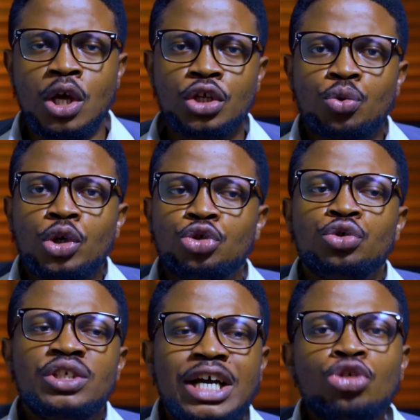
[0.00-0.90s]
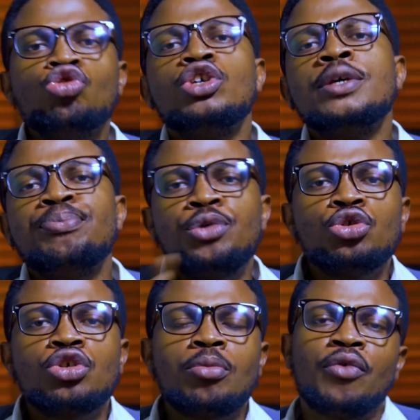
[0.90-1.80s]
So what you do is that you imbue
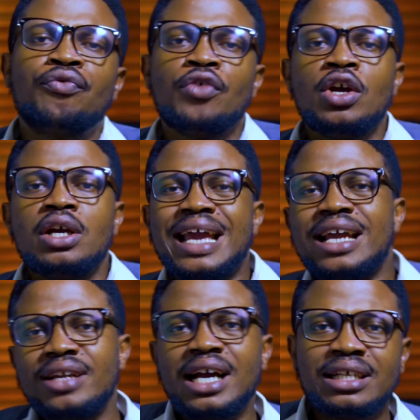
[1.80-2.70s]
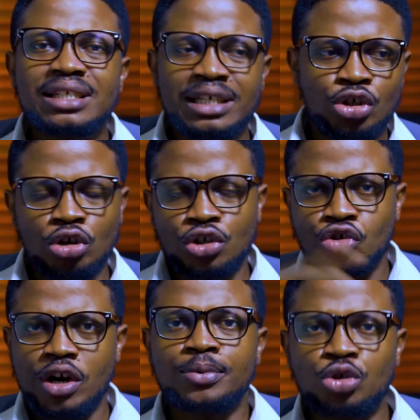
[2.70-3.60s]
some of areas in your
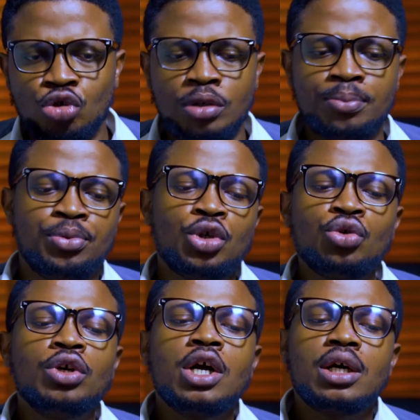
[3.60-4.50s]
script, you imbue